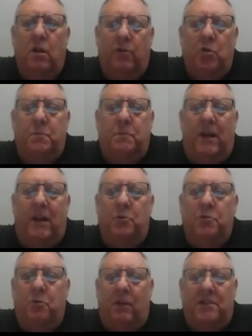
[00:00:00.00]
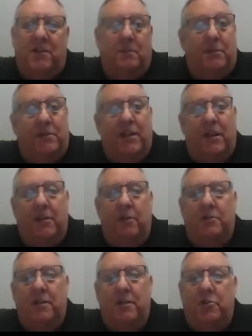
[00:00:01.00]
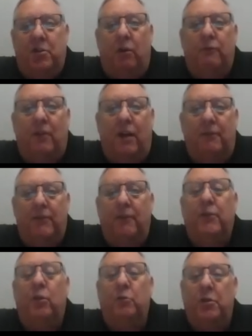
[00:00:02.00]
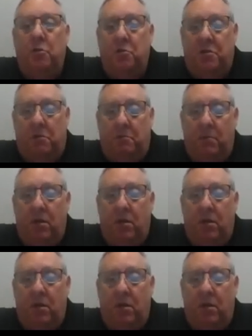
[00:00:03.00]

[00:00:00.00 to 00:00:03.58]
those batteries will last up to 10 years on the shelf life if you don't use them.